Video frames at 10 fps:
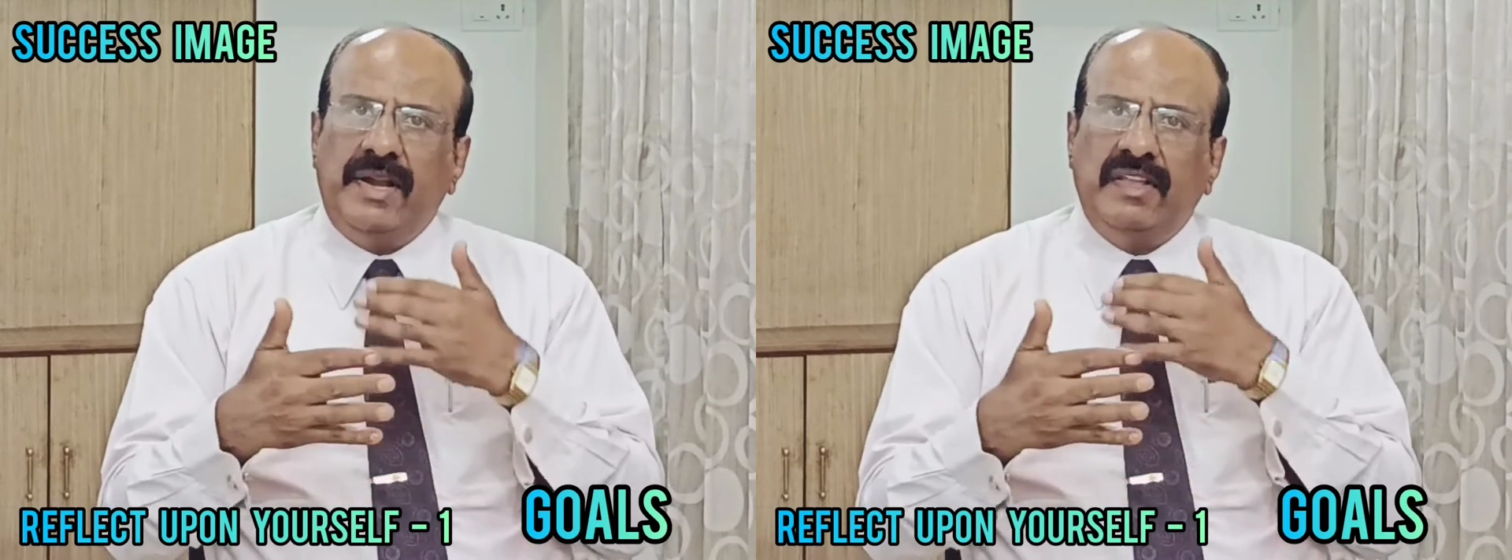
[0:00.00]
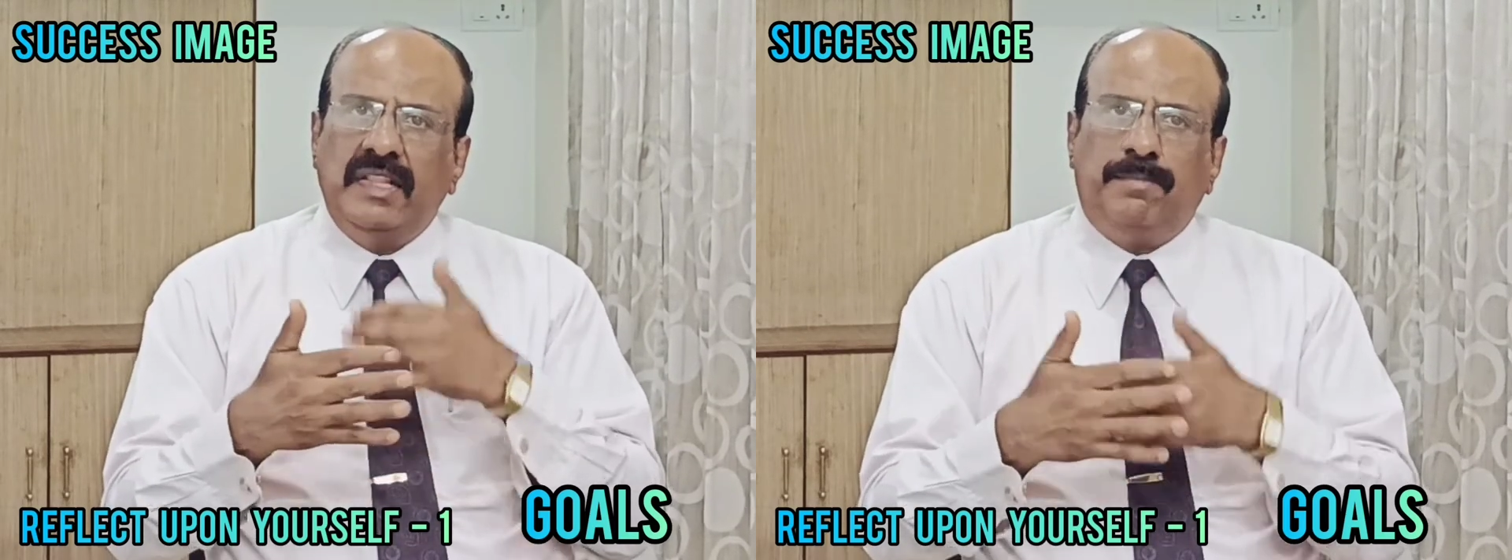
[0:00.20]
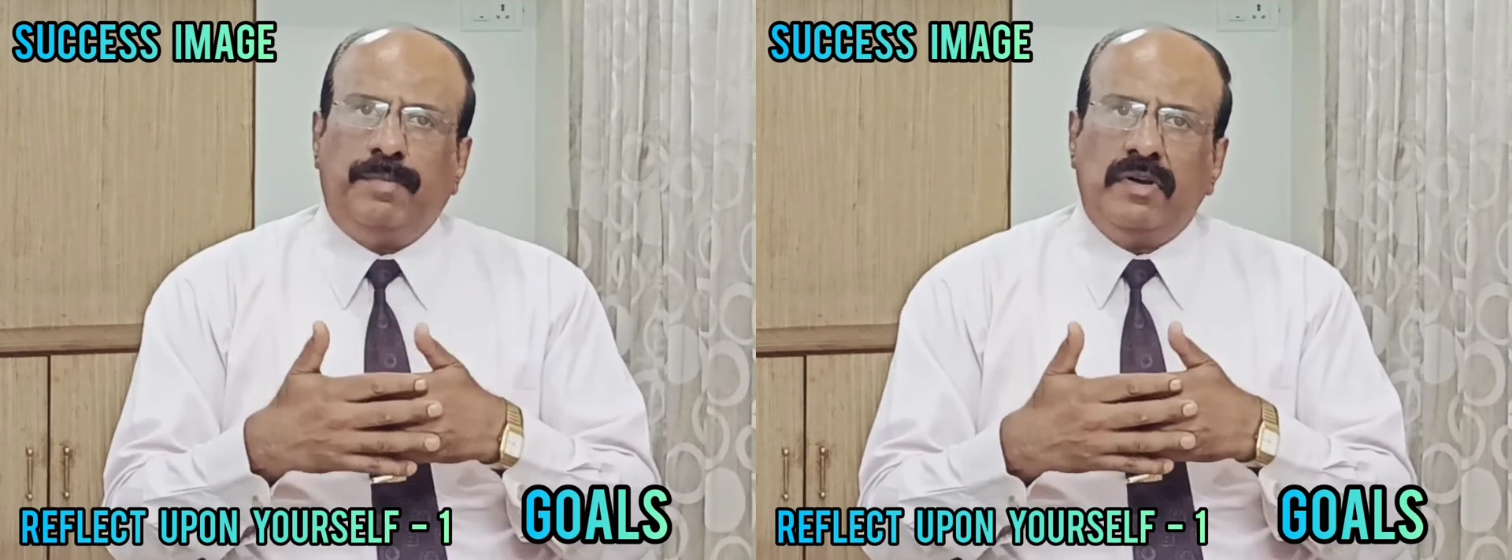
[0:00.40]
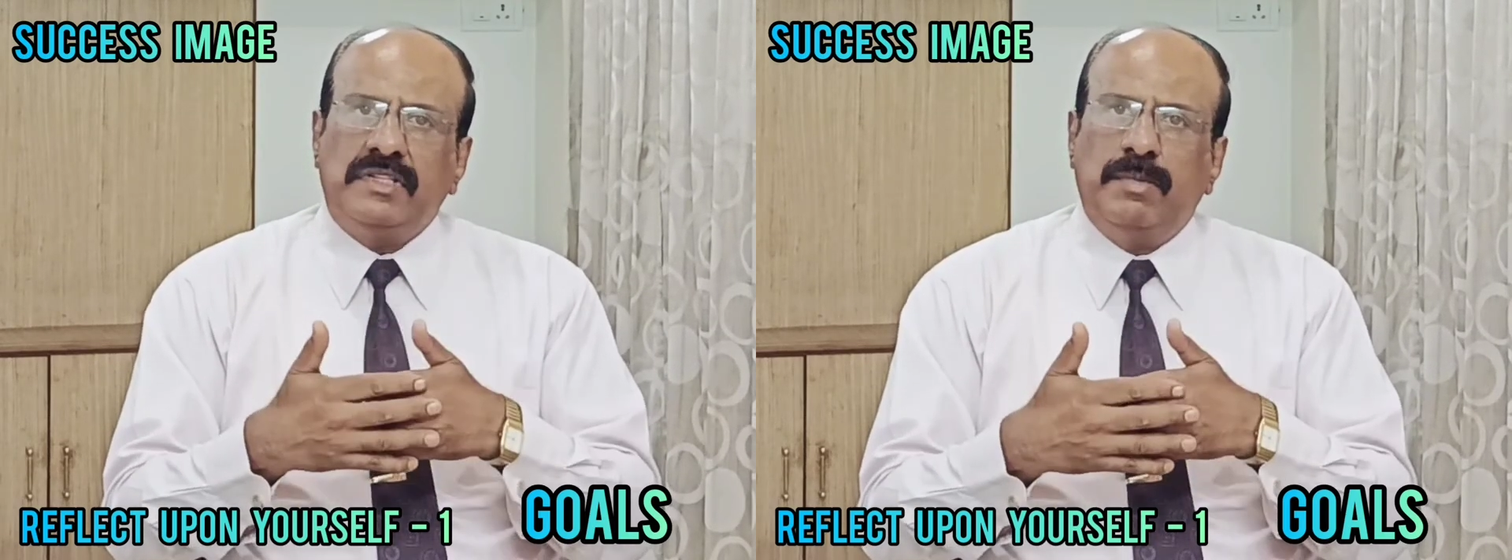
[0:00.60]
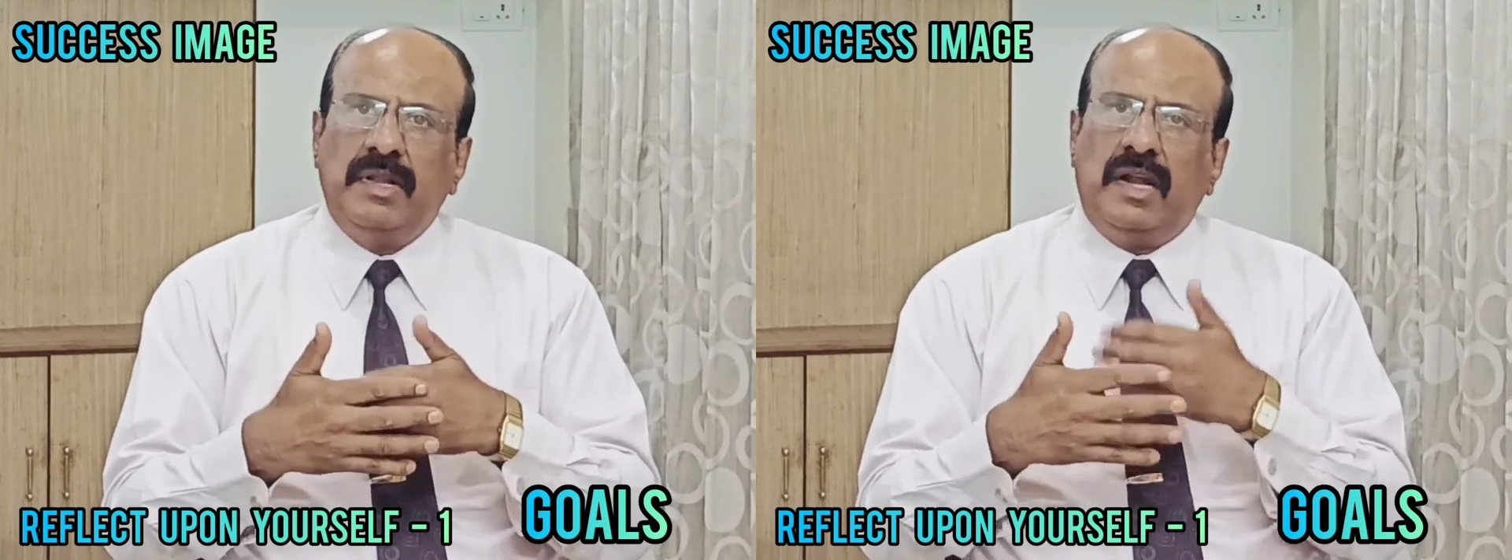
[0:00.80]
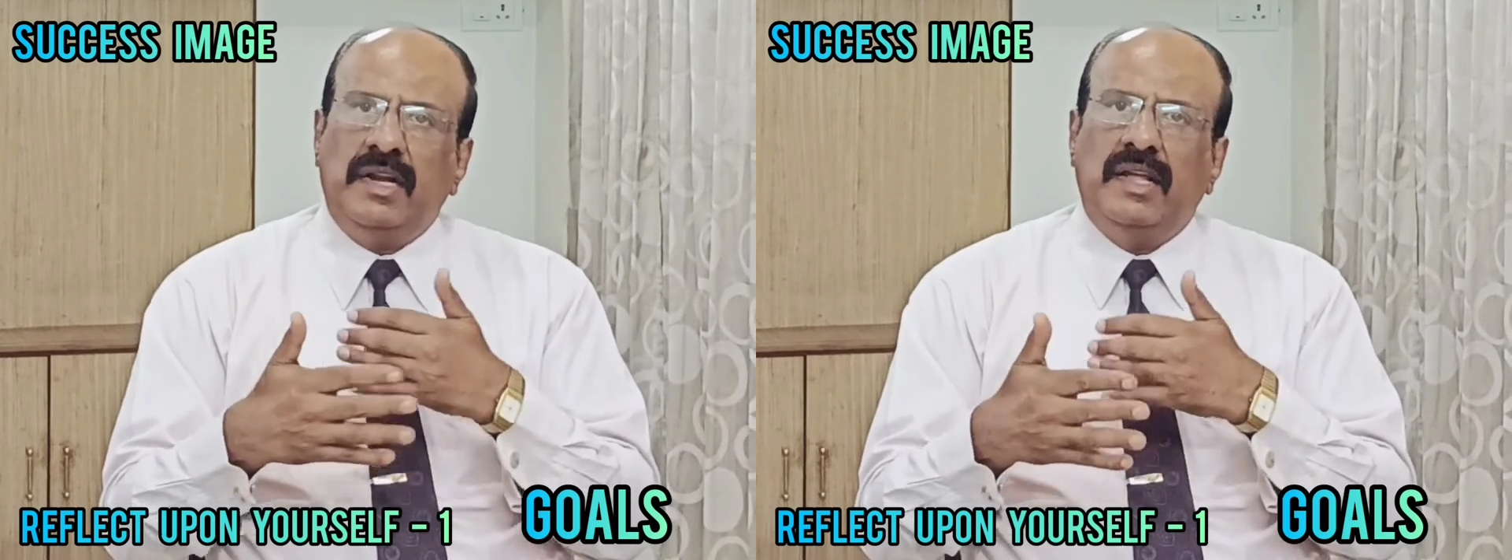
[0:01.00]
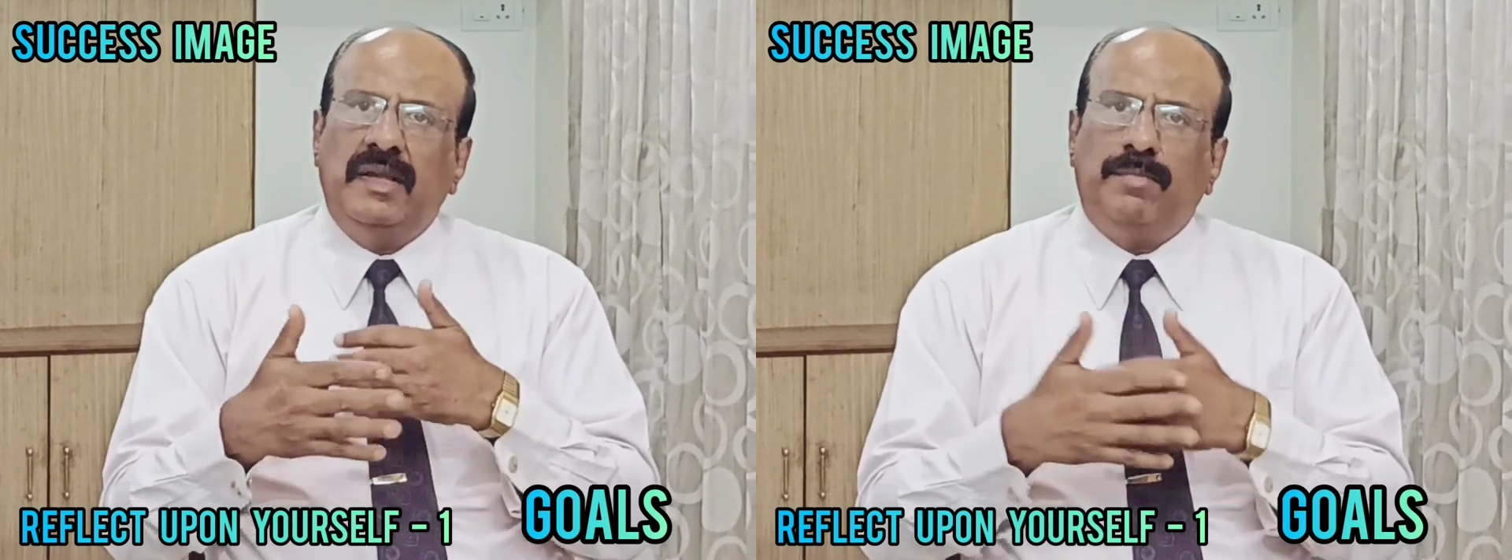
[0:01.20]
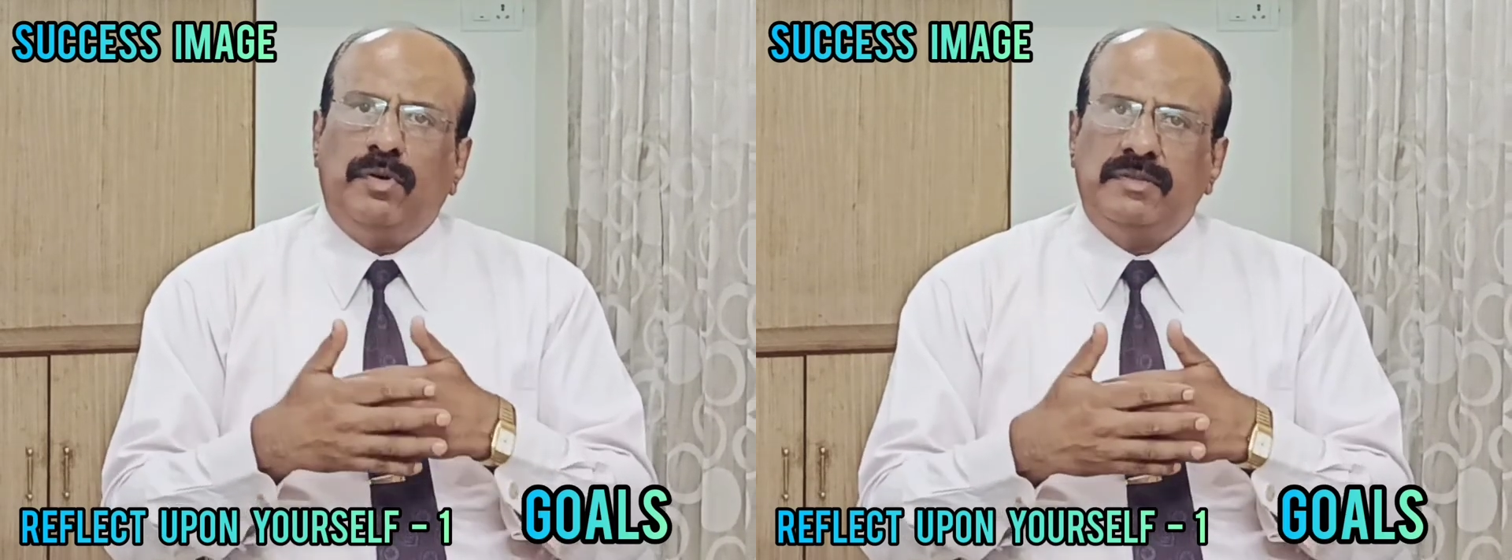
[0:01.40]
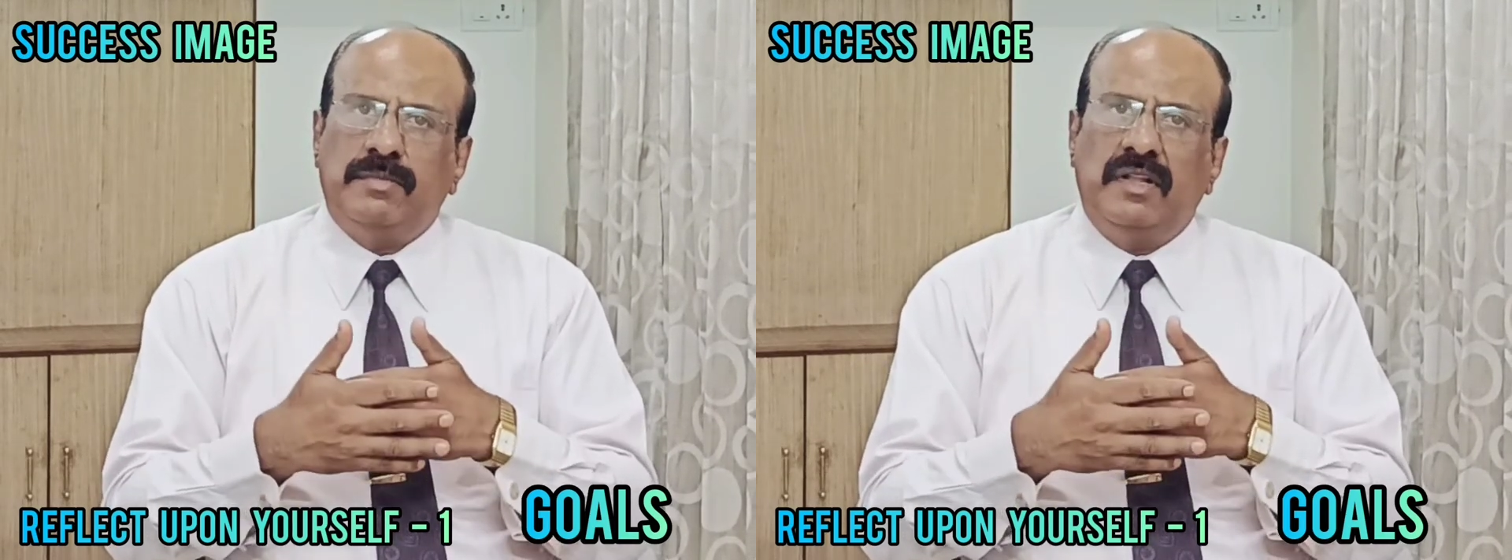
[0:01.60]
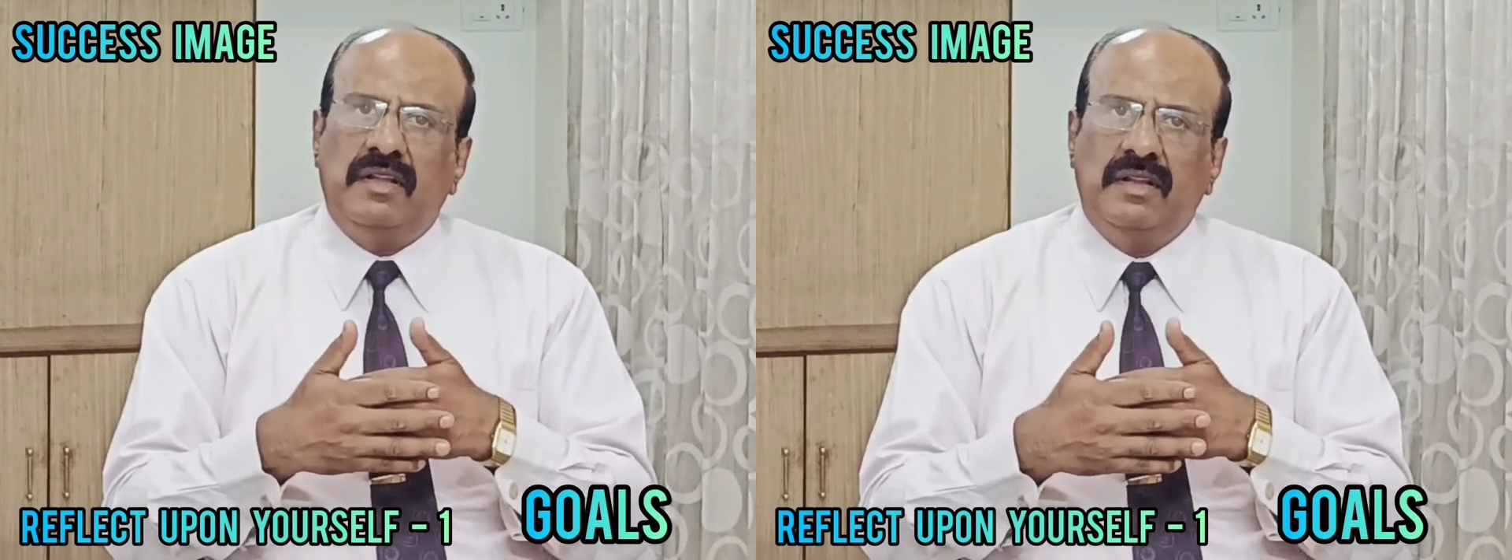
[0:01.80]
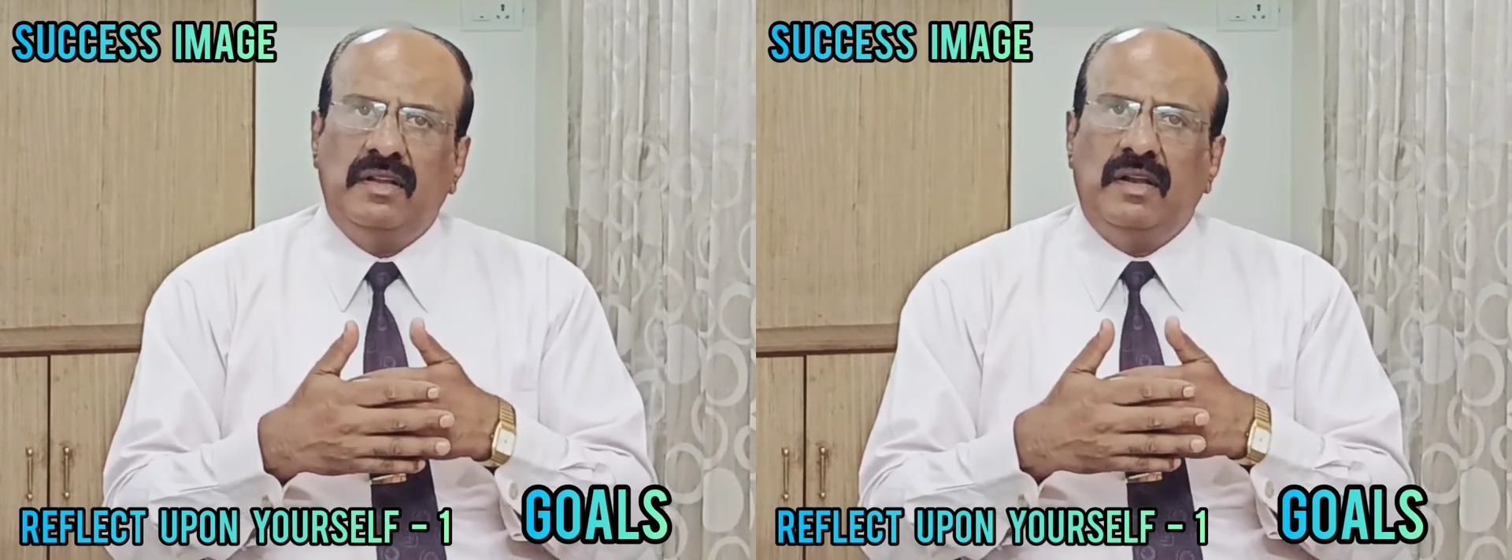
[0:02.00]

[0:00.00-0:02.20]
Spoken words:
between the possible and the impossible.